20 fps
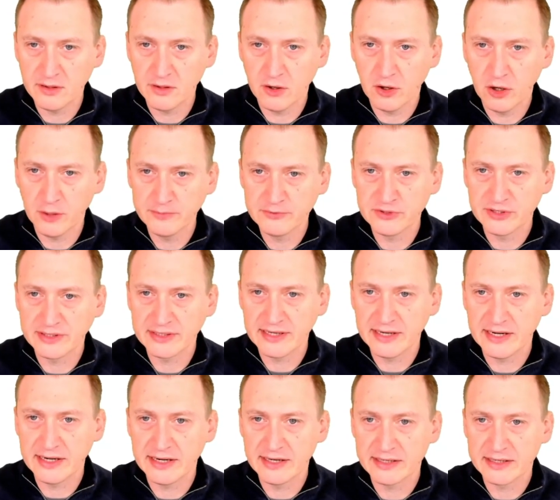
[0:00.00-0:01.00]
Object
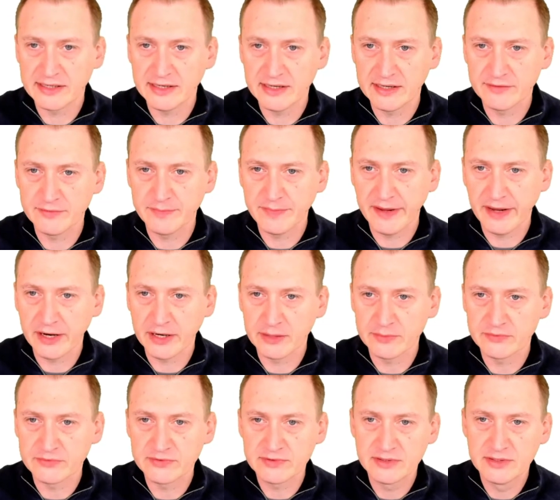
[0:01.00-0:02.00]
archive
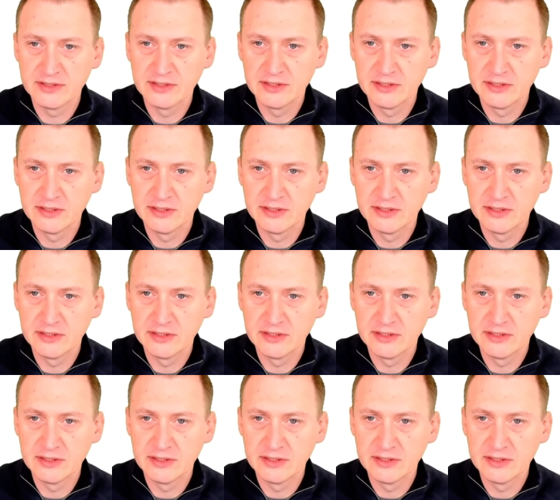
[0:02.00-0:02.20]
backups